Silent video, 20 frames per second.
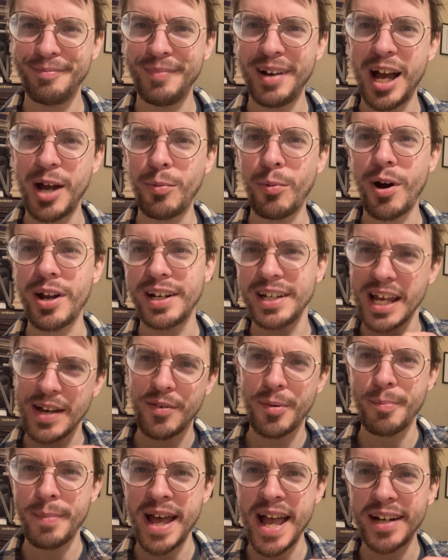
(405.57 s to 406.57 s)
I wanted to have a
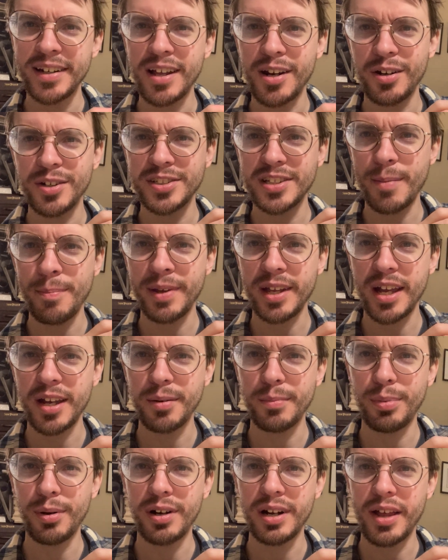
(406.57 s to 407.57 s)
magnet or something. I
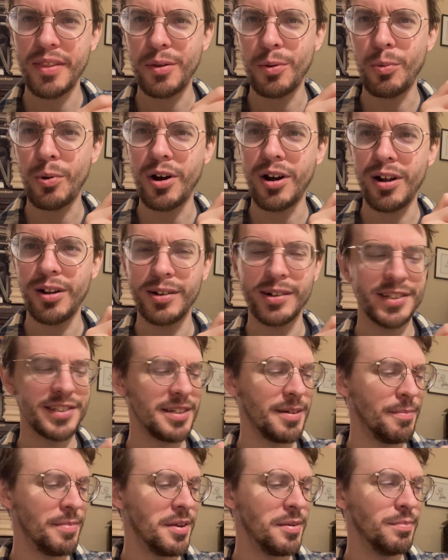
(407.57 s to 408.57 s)
could put it on the wall or
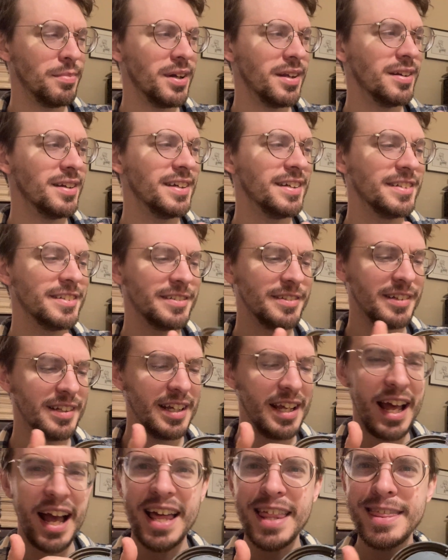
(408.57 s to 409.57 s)
something, but
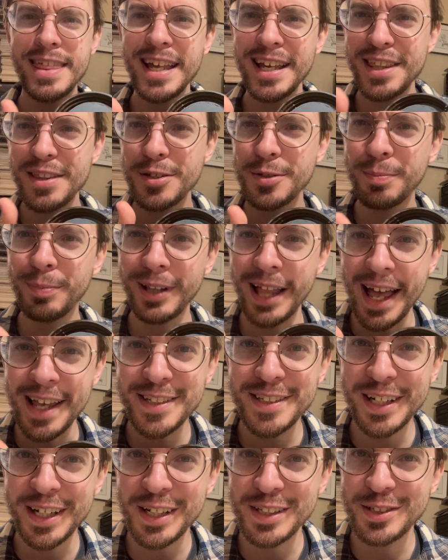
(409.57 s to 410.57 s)
I think this
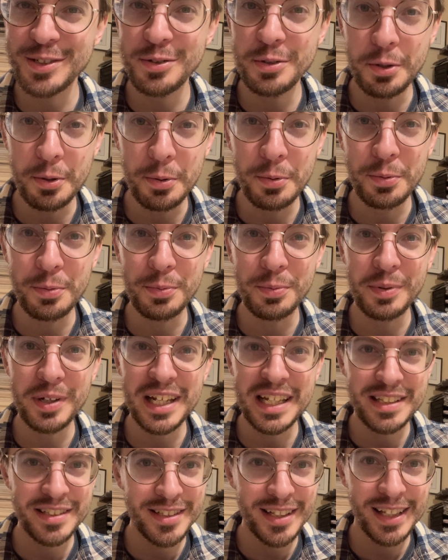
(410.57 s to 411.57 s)
plastic is too
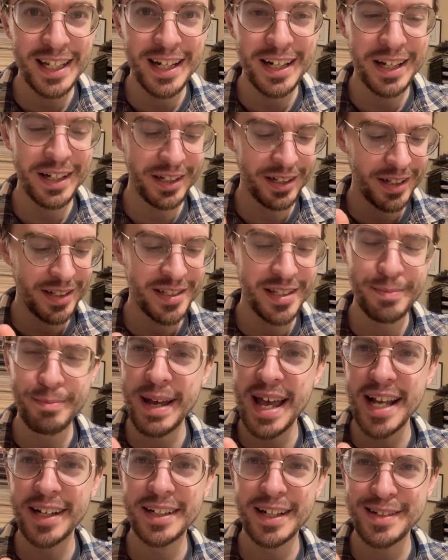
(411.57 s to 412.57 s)
insulating because the
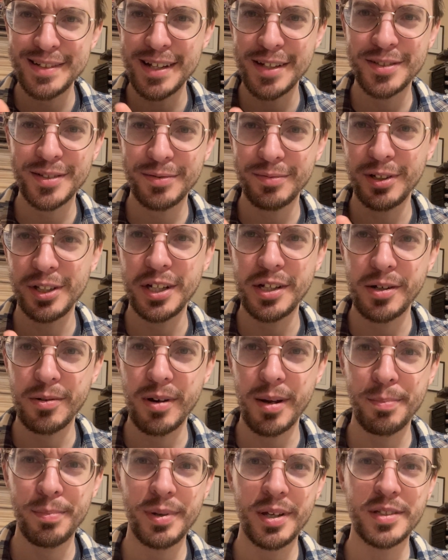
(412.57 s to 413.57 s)
magnet doesn't really
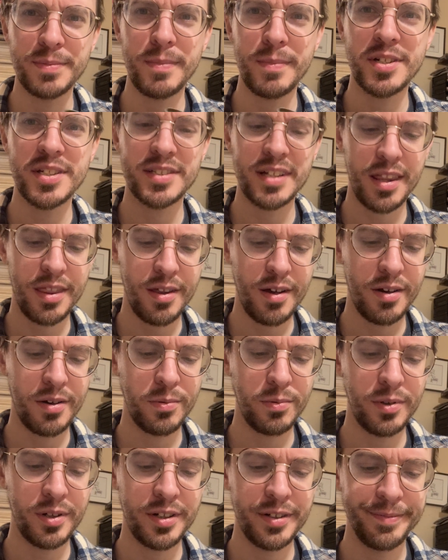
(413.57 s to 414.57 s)
grip as much as I thought
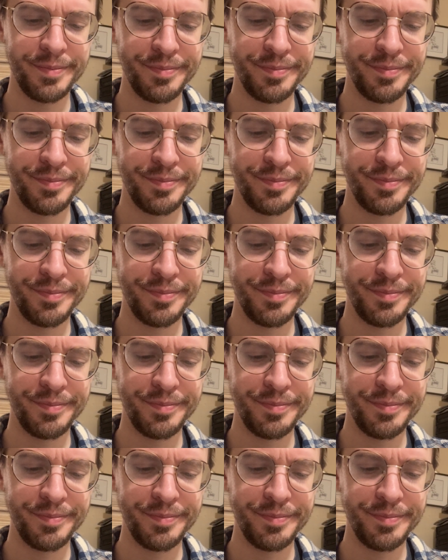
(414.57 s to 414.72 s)
it would.